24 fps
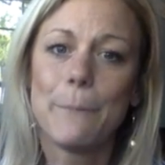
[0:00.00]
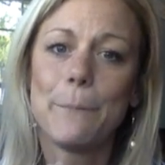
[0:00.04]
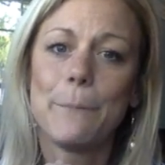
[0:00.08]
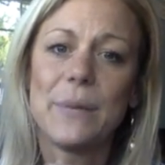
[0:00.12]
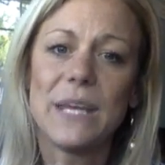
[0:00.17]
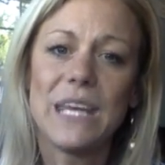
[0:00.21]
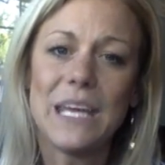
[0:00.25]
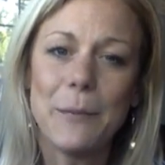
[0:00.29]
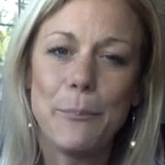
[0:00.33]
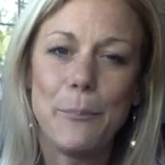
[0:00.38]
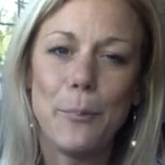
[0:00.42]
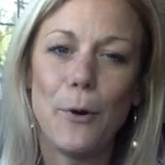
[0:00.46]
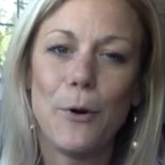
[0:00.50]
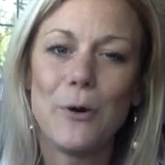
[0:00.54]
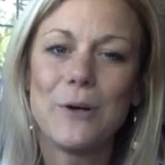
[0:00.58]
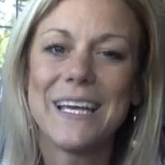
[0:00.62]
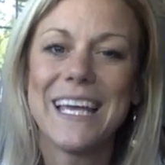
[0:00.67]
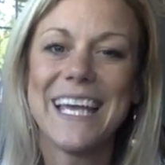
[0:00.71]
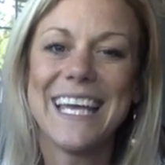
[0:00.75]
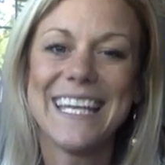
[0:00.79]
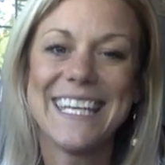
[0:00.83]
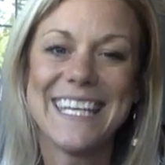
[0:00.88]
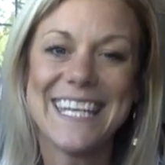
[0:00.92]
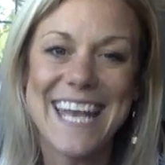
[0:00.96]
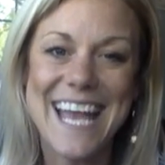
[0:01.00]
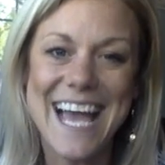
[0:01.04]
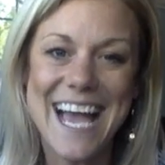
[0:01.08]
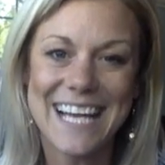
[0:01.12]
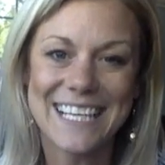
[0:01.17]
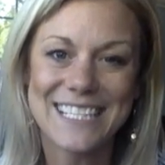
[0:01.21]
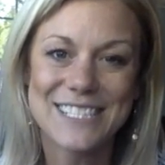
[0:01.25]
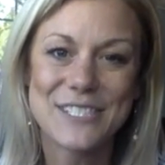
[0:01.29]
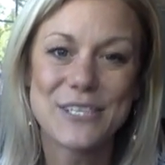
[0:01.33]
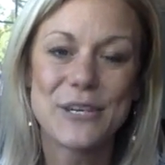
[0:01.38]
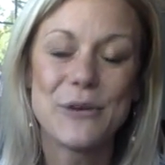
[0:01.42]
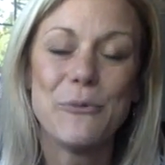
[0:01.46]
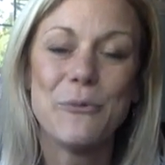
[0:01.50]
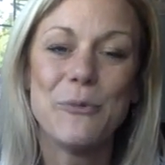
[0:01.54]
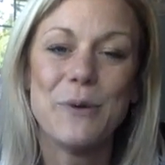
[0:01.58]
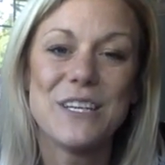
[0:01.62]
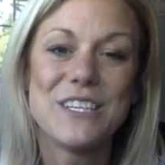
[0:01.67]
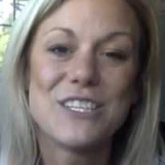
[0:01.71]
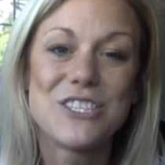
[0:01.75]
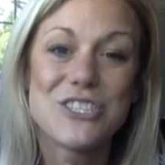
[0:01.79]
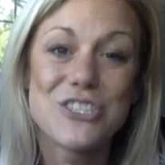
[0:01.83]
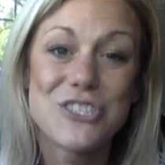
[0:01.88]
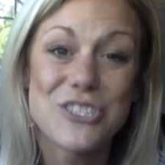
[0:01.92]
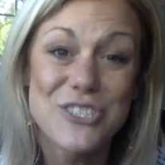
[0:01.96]
People connect
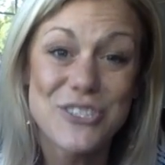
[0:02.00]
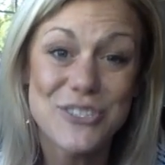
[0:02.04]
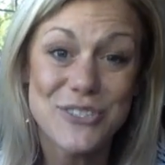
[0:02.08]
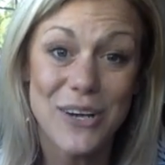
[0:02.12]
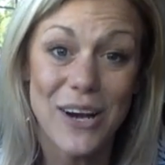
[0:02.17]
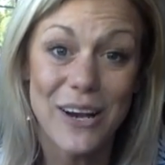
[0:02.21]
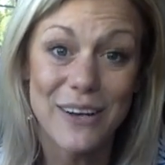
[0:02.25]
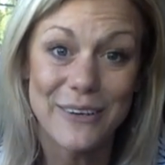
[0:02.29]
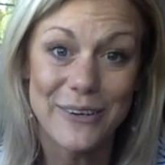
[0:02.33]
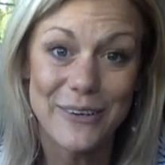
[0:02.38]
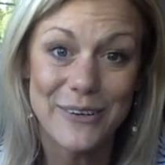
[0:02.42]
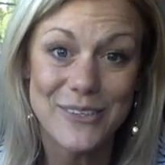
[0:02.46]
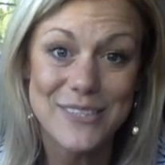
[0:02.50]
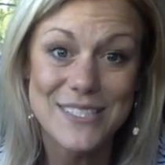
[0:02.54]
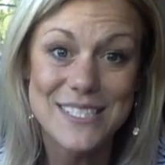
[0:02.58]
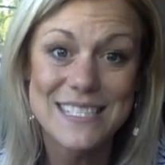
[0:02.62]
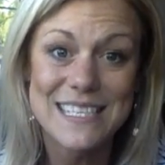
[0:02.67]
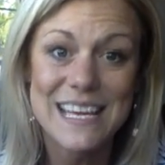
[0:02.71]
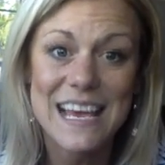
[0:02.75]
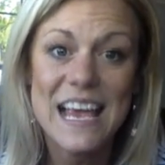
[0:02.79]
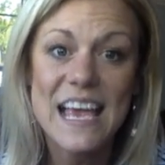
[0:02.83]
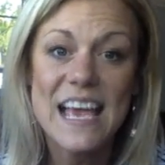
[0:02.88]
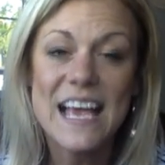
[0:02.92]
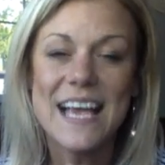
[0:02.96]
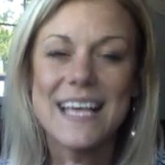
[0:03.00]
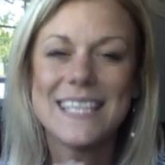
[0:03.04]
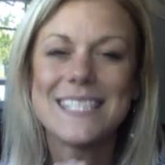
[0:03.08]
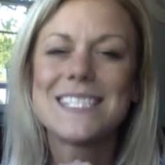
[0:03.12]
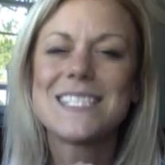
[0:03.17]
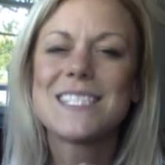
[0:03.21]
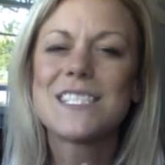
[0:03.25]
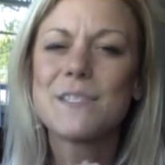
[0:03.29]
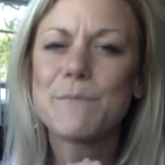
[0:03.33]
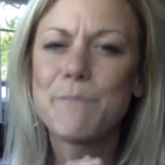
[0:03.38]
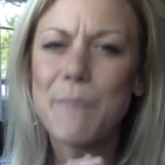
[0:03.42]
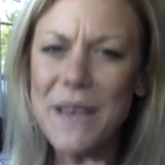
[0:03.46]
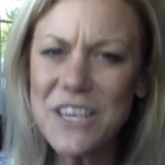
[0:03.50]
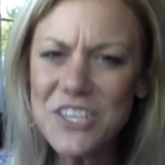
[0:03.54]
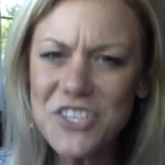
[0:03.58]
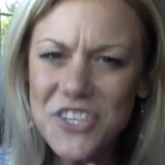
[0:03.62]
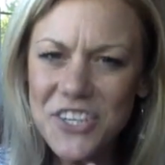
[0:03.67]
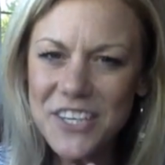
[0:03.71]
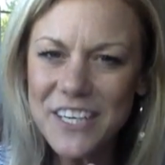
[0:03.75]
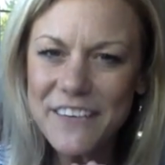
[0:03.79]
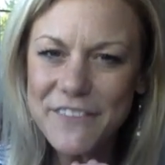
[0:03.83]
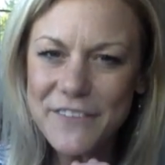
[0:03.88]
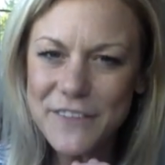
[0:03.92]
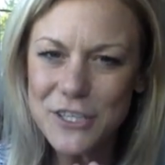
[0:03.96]
with struggles,
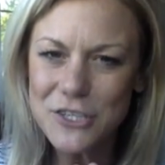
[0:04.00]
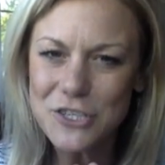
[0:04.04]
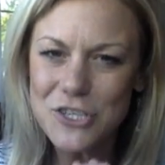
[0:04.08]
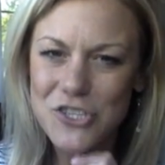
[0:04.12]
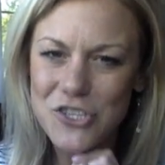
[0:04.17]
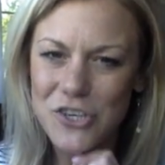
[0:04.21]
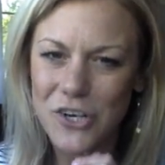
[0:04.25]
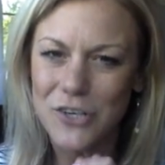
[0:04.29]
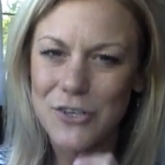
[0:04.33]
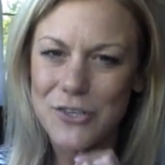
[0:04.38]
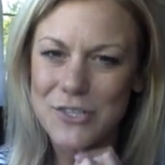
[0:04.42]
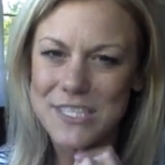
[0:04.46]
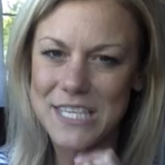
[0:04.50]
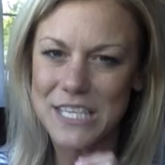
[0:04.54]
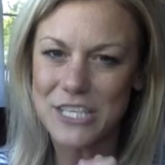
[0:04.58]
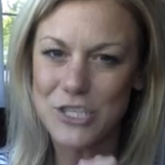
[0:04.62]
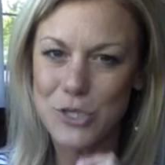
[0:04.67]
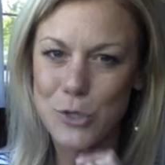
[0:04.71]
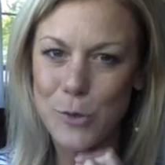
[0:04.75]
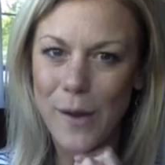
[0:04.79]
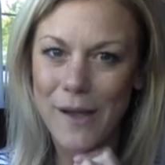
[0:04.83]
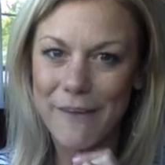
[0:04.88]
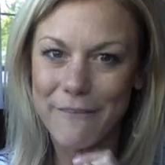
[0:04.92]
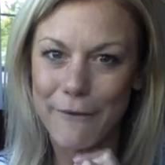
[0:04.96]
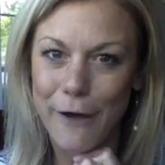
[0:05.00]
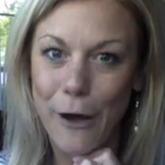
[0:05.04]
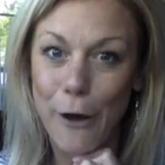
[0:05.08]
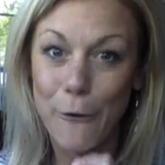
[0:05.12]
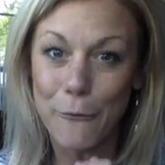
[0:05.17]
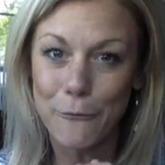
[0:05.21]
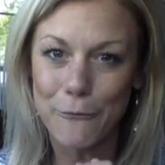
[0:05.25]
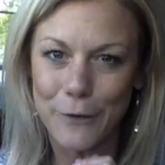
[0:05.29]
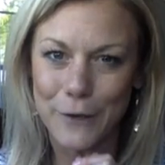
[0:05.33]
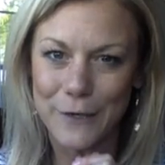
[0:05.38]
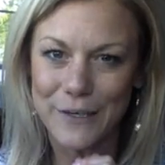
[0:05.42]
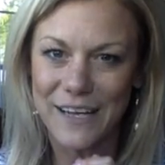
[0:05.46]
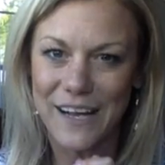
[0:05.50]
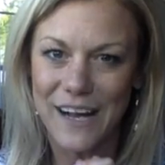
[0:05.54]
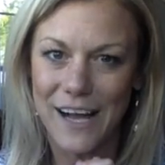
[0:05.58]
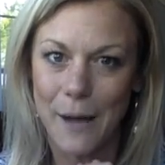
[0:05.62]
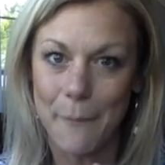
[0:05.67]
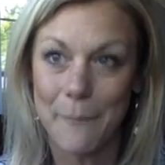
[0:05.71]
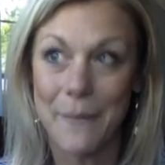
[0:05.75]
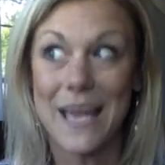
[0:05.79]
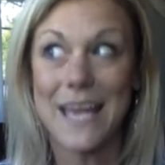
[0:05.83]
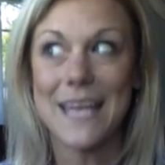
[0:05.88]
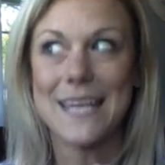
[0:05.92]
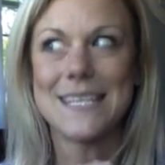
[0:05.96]
especially if they're struggles that you have
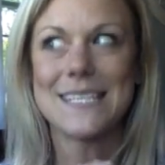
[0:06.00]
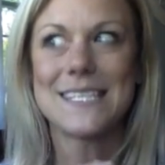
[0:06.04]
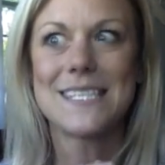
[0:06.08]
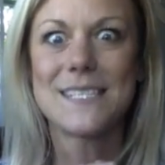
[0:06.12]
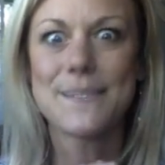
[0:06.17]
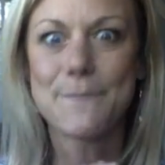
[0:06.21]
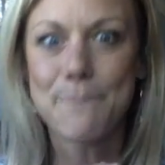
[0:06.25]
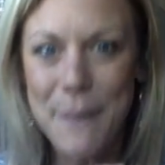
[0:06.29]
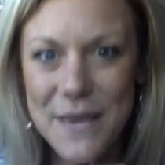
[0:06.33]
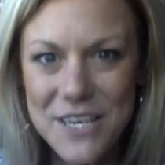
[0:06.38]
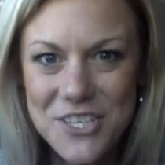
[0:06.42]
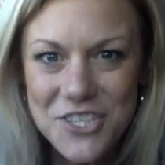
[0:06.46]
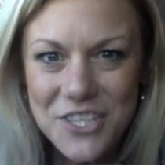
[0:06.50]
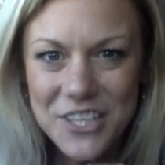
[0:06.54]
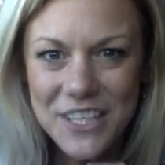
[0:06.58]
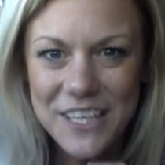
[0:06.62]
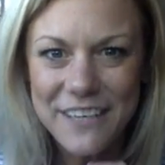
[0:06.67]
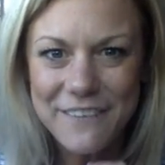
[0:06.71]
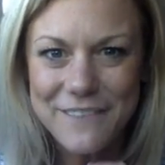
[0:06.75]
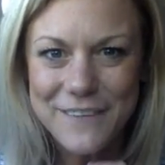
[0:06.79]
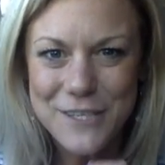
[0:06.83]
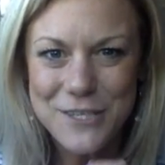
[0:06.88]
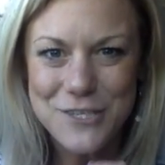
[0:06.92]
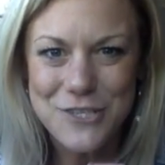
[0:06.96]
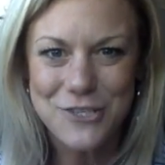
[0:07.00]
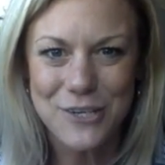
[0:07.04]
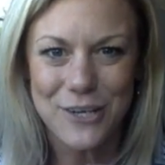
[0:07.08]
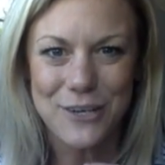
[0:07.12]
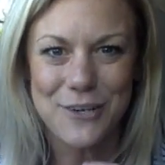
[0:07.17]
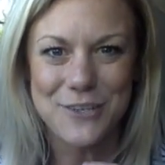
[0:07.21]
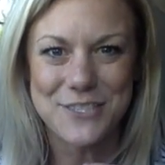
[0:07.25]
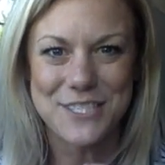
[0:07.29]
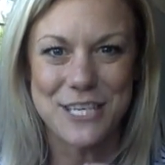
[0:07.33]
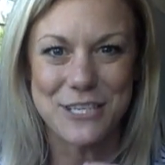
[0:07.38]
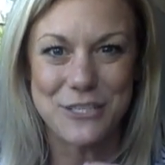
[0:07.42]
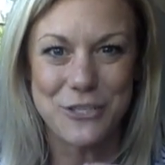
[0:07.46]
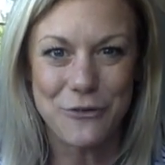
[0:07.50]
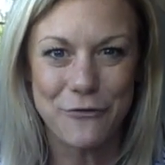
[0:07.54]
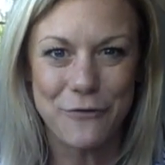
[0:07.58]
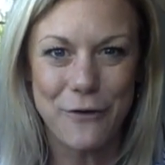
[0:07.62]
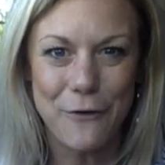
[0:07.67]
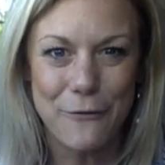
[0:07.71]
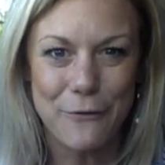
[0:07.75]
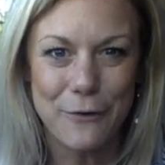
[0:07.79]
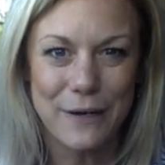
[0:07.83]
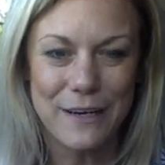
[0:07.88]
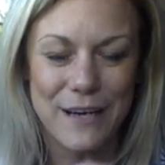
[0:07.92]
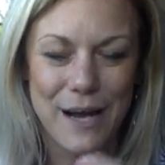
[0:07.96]
overcome, and especially if they're struggles that you've
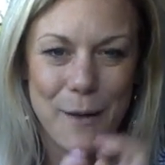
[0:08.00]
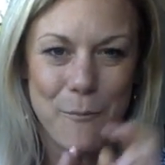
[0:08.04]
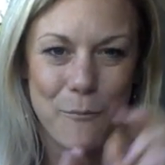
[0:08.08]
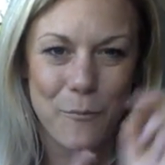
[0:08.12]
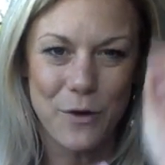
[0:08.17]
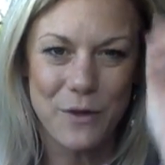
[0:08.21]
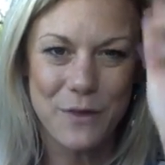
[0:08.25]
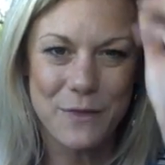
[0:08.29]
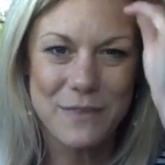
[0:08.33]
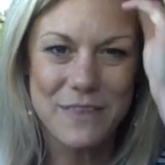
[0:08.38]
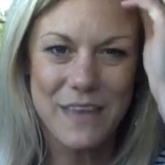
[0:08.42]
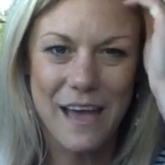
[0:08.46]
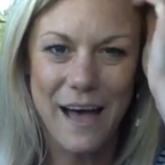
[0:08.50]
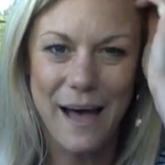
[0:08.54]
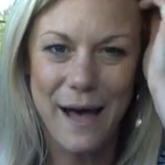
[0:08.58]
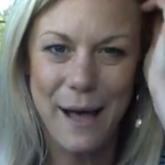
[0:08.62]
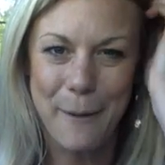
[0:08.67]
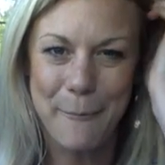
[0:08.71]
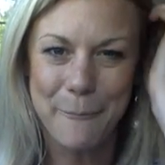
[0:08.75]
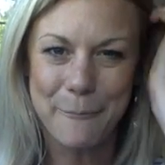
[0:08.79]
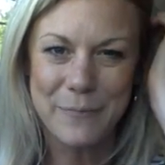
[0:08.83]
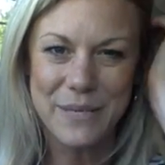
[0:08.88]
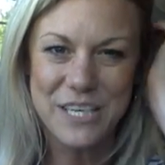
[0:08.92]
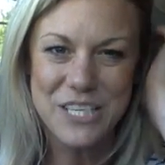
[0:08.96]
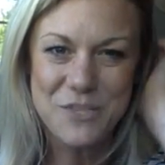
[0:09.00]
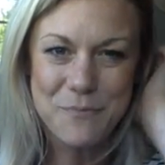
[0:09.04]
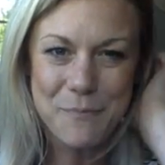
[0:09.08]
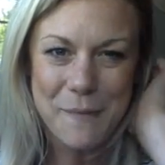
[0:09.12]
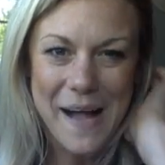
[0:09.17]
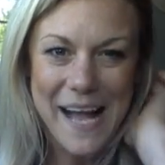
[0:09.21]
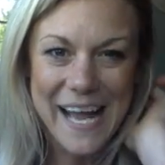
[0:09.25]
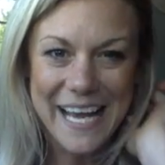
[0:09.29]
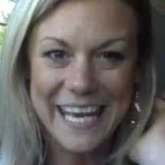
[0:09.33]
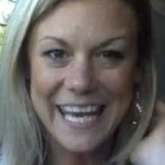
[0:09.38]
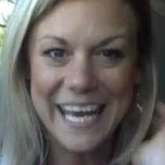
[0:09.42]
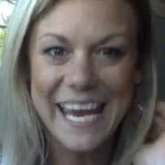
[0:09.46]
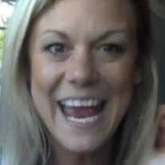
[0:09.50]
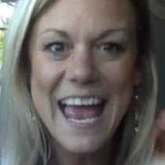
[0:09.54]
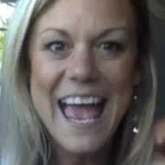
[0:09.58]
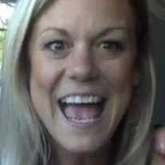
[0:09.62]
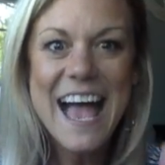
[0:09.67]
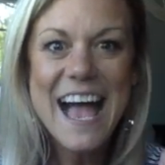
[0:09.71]
overcome with Beachbody.